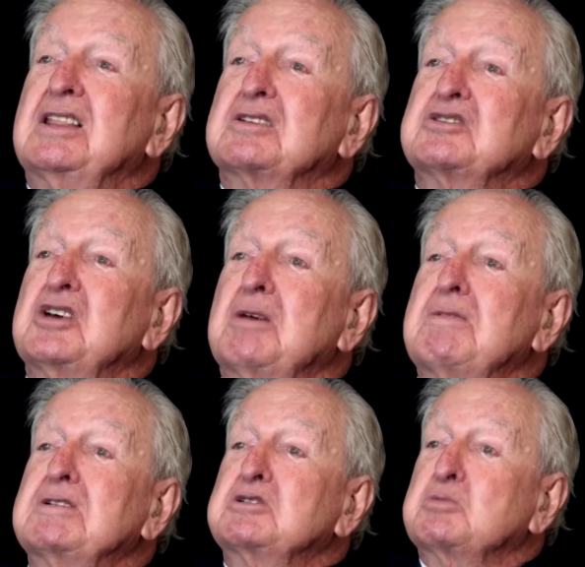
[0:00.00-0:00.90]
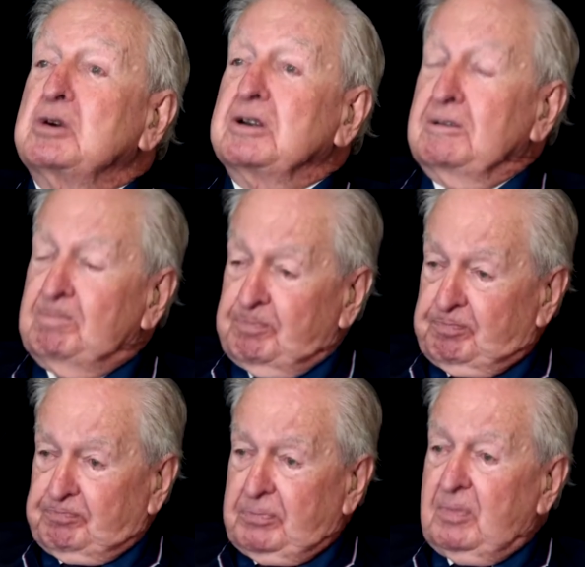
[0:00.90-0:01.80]
the Germans would
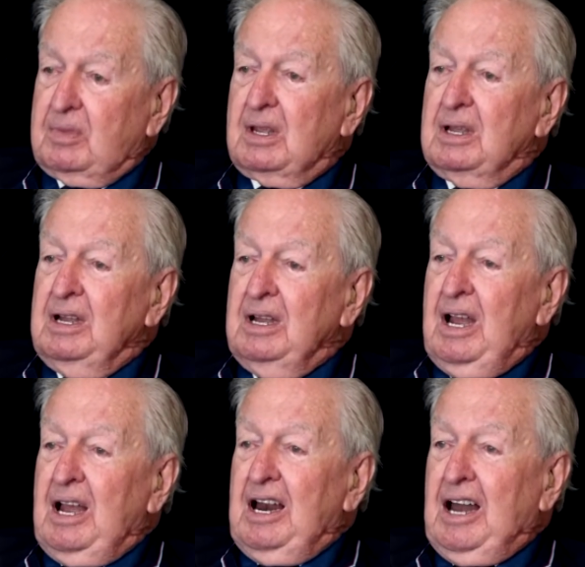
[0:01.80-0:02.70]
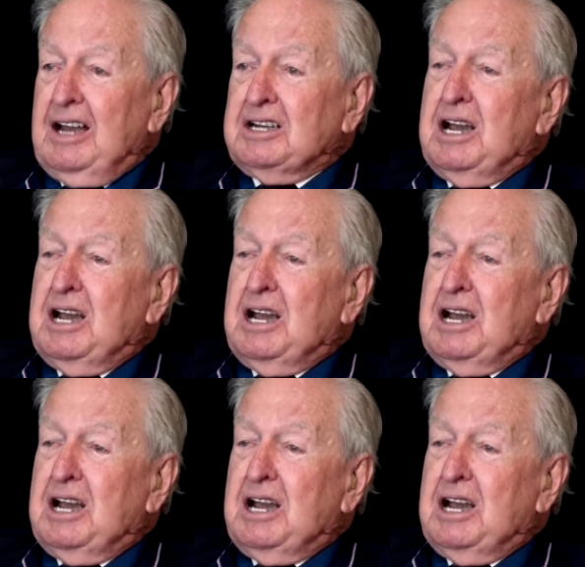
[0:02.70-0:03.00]
light